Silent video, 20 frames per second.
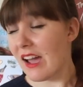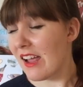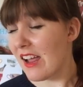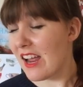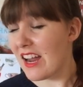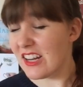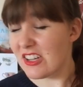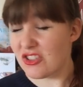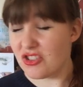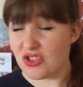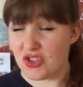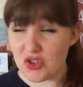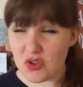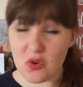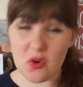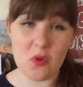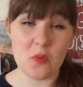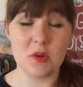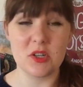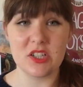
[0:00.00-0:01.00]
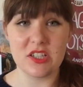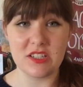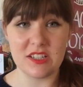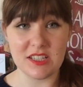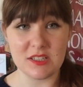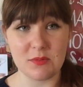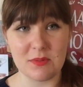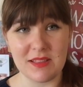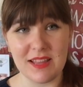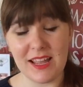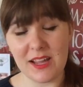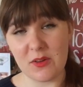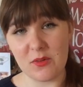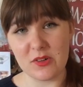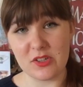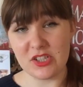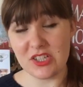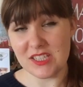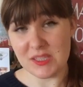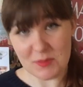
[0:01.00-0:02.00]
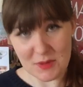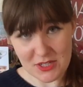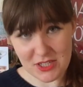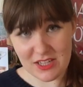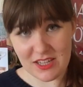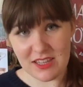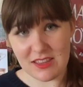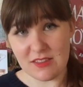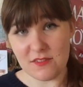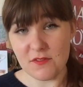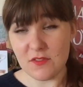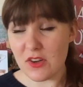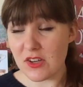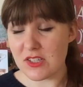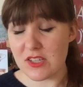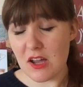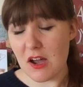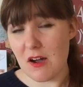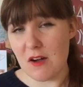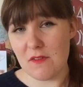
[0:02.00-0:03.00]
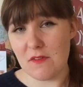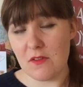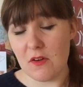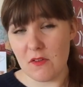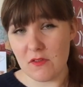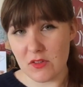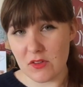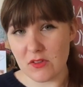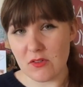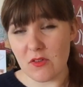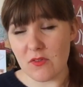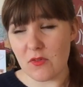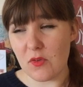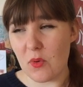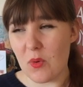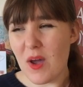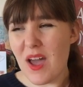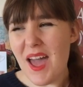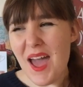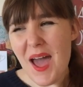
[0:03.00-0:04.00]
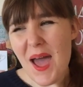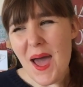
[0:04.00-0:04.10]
I adore what she does with language, especially in the first half of the novel,